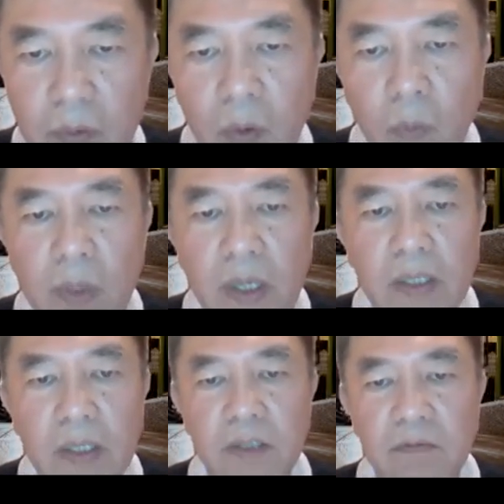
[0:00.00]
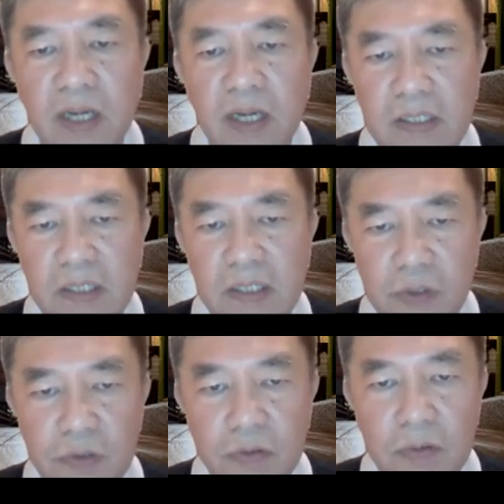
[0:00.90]
awaken the
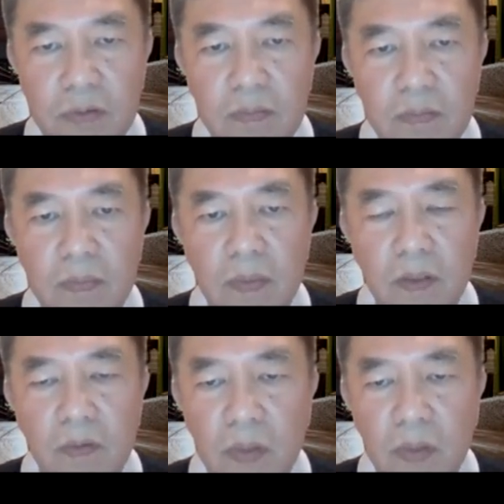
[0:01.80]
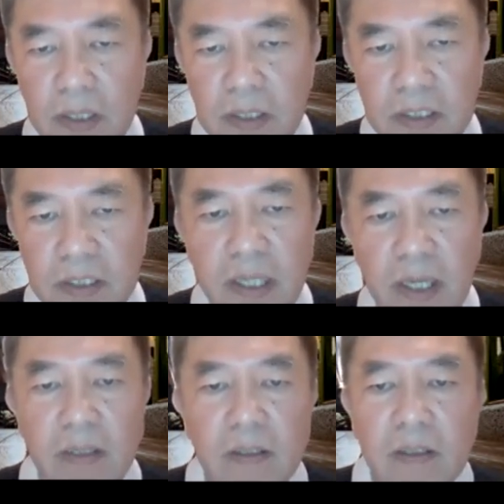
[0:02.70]
realization to
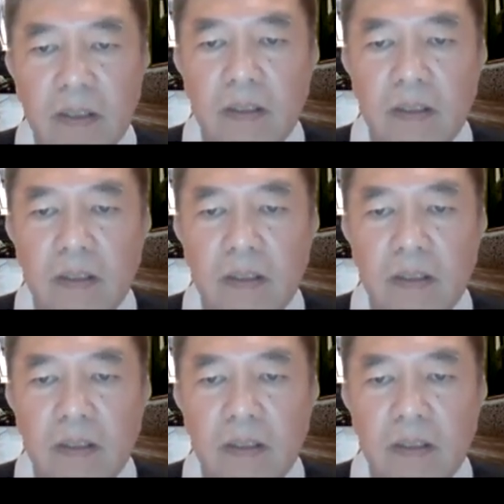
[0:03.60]
understand